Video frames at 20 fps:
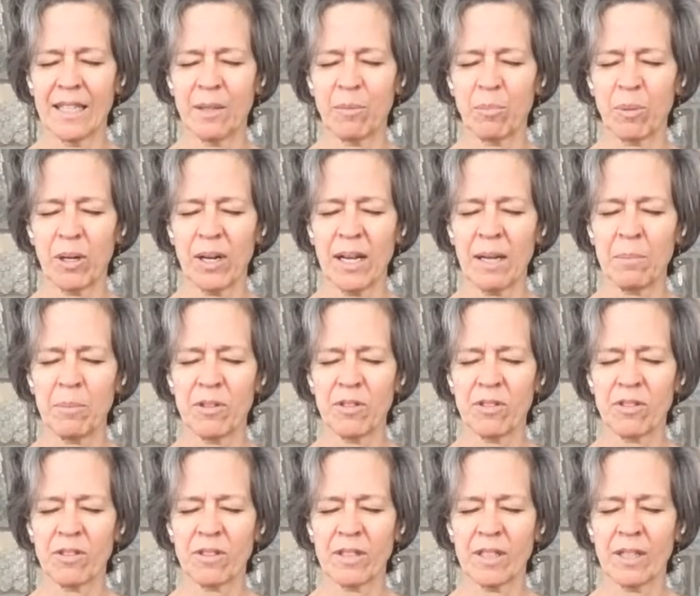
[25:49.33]
and
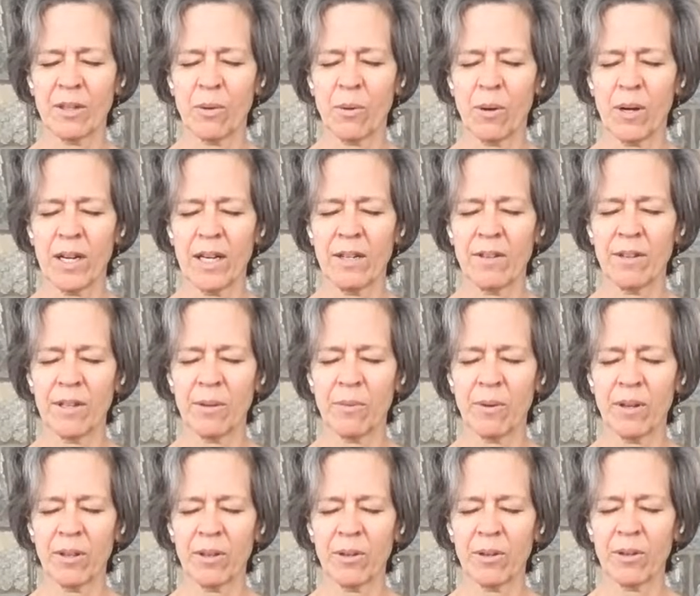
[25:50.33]
perhaps inquiring
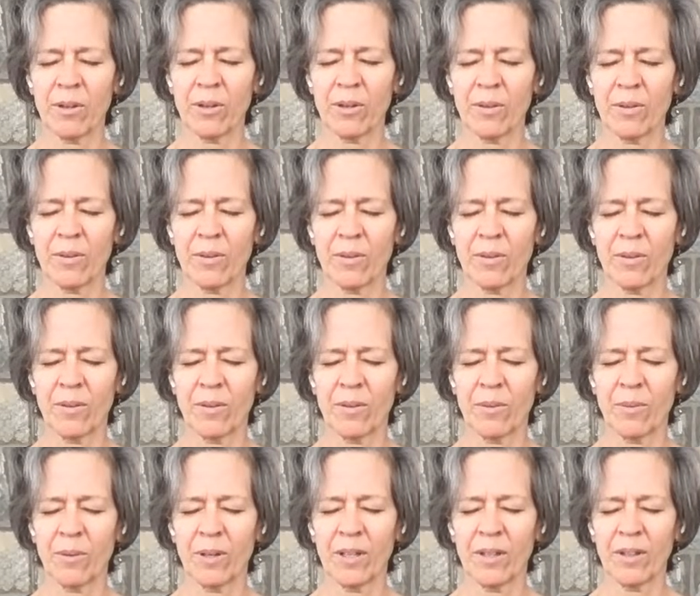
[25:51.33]
whether
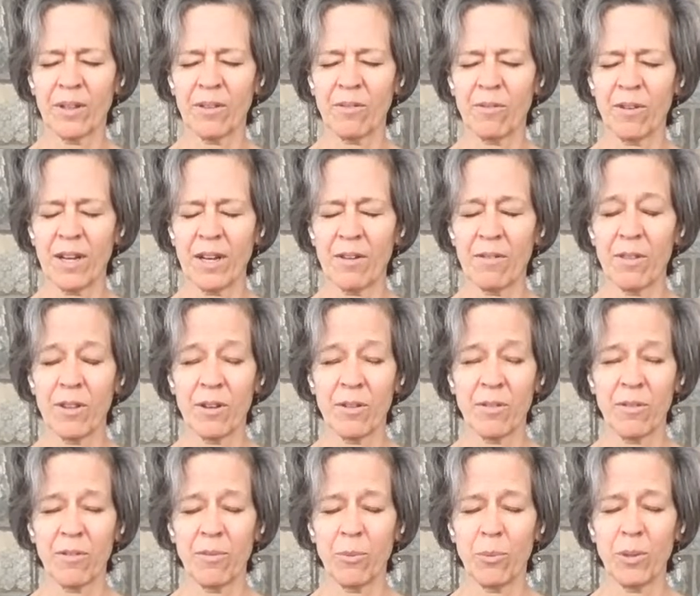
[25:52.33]
of
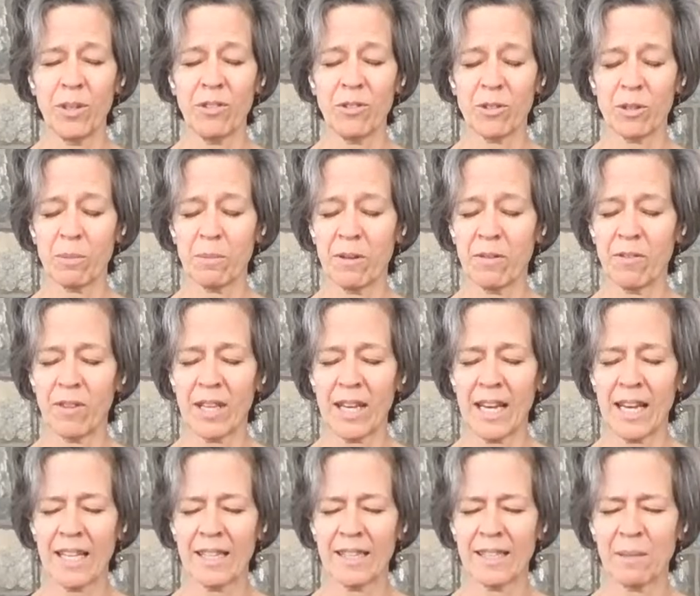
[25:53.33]
the wisdom of
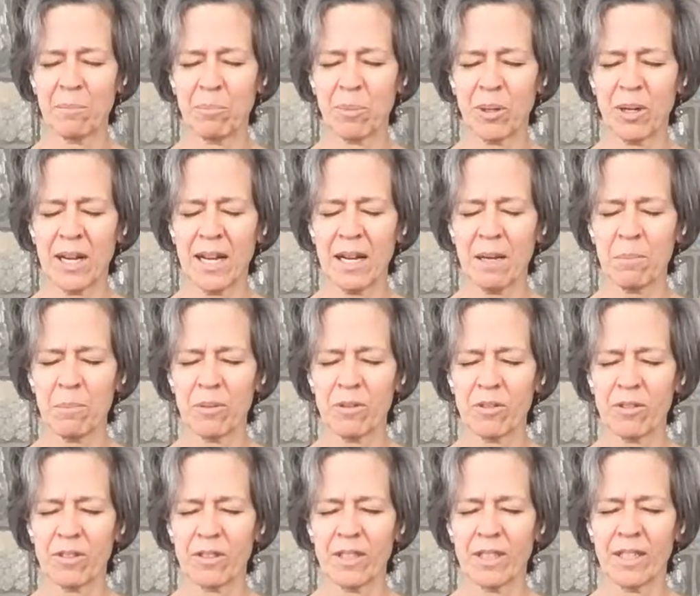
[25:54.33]
that, that
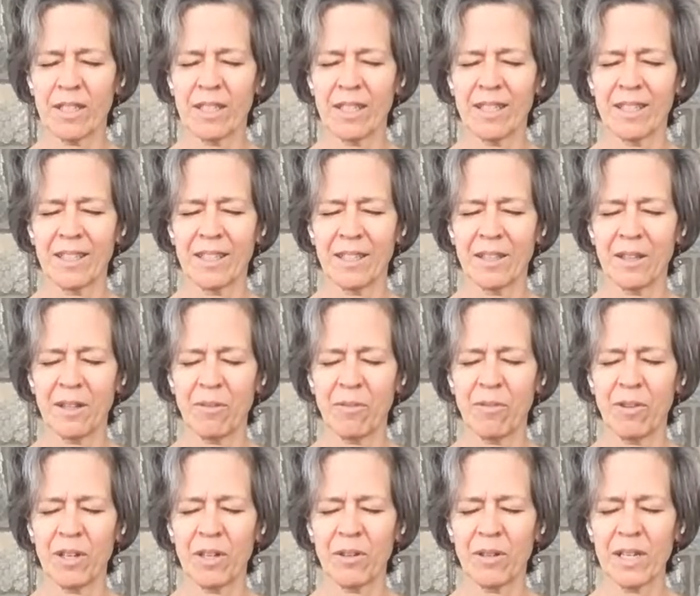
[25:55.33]
perhaps the
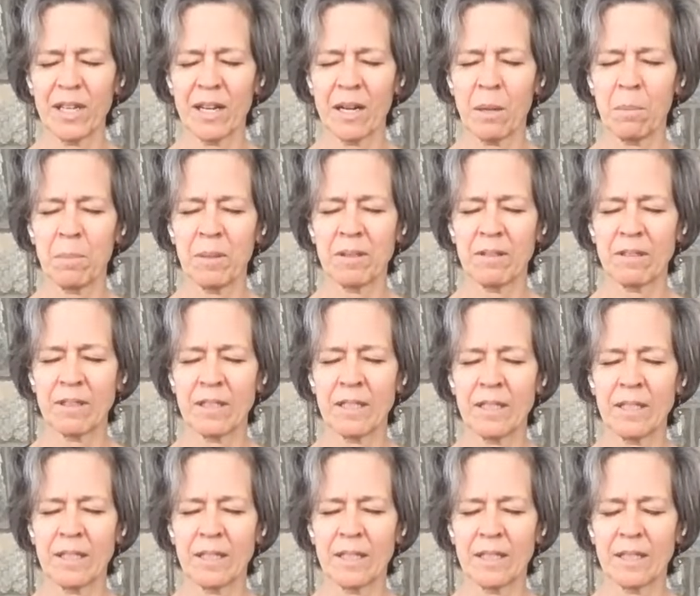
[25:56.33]
very
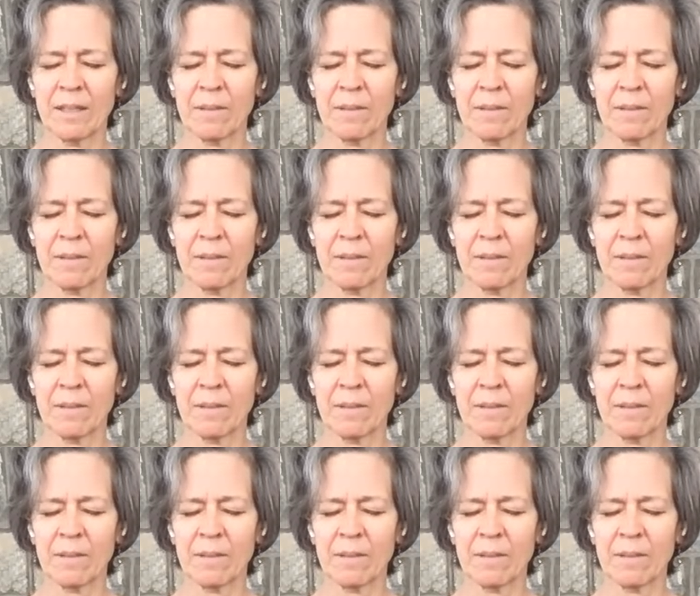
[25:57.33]
opposite